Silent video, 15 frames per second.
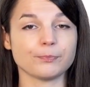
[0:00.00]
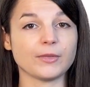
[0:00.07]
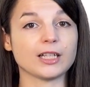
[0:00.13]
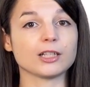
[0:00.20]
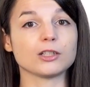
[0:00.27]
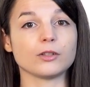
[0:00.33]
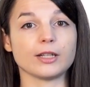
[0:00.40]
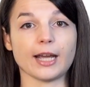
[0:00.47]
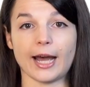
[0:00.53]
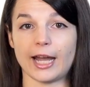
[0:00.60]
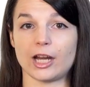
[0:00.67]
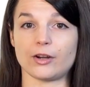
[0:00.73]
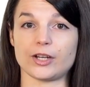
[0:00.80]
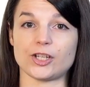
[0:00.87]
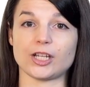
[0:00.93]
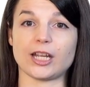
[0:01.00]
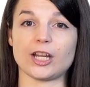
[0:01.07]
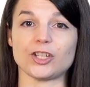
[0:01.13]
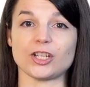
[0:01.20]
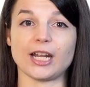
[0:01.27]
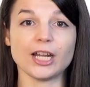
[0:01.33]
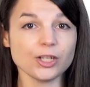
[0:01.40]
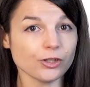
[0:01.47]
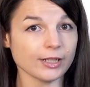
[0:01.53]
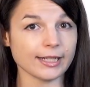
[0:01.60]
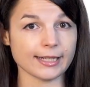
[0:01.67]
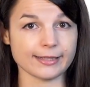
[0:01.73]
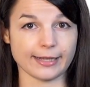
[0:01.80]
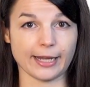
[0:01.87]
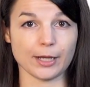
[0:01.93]
including higher education entry
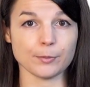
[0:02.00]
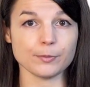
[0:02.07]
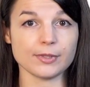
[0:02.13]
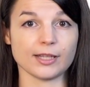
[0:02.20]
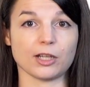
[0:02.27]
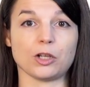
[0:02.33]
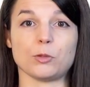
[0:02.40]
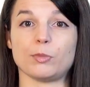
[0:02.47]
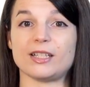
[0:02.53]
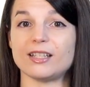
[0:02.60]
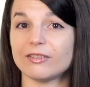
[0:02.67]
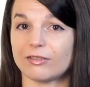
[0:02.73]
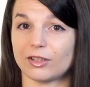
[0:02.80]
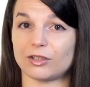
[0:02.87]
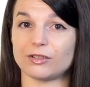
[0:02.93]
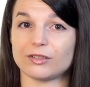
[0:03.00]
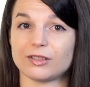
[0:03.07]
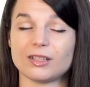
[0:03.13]
exams that could be difficult,